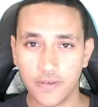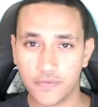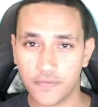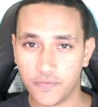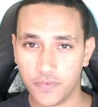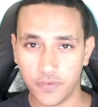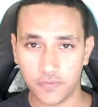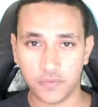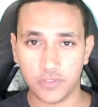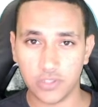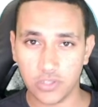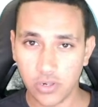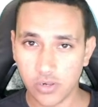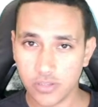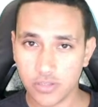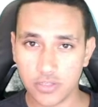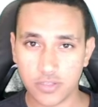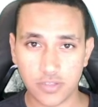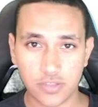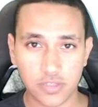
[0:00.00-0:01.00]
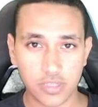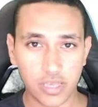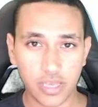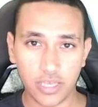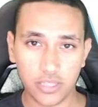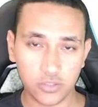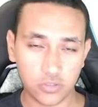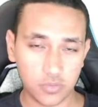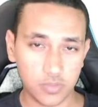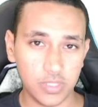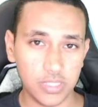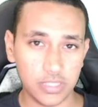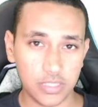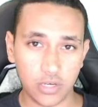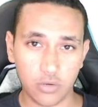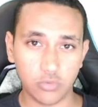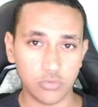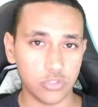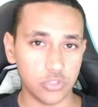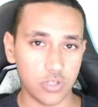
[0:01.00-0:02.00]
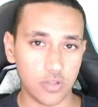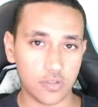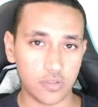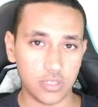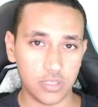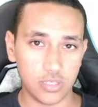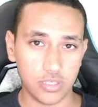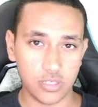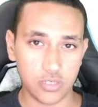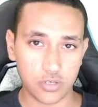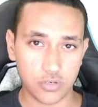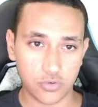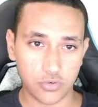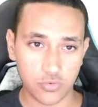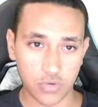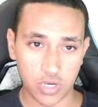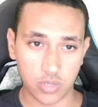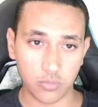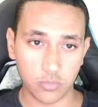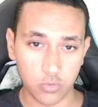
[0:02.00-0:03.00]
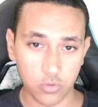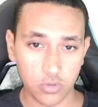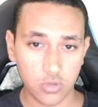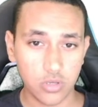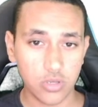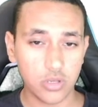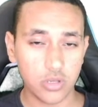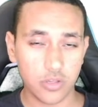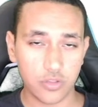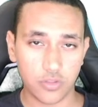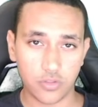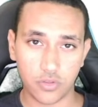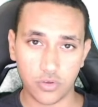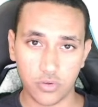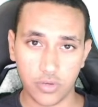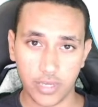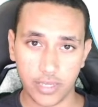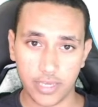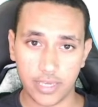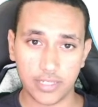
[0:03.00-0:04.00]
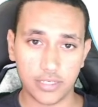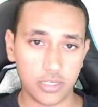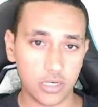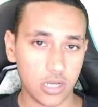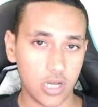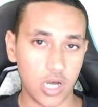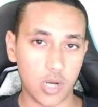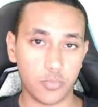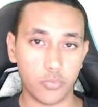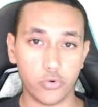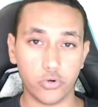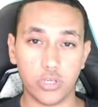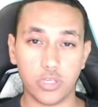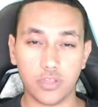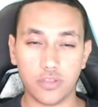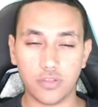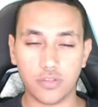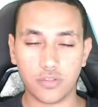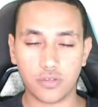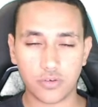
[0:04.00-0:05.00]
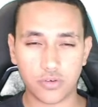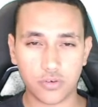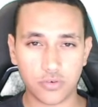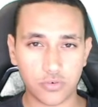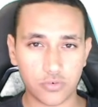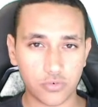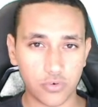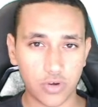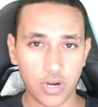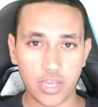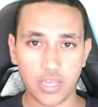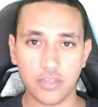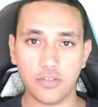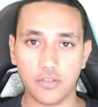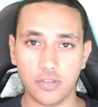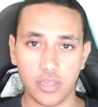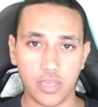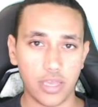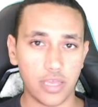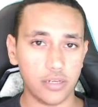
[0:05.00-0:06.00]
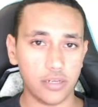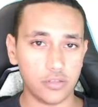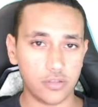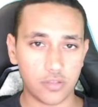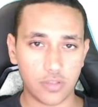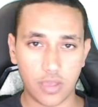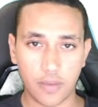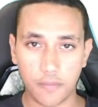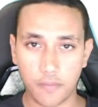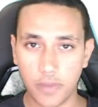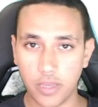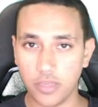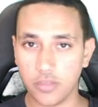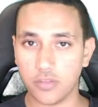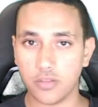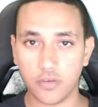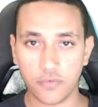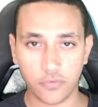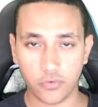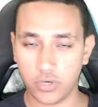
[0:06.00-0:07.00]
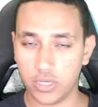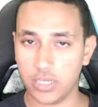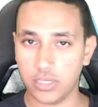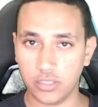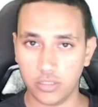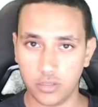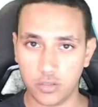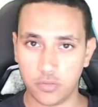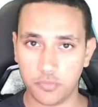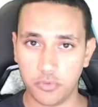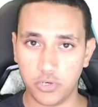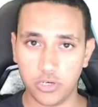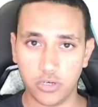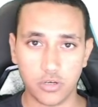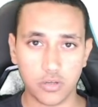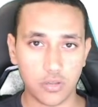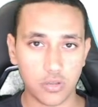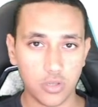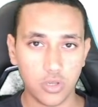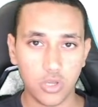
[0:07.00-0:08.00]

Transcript: $50, and to me, that was just incredible. So again, Upwork is crazy, and it's amazing for getting experience,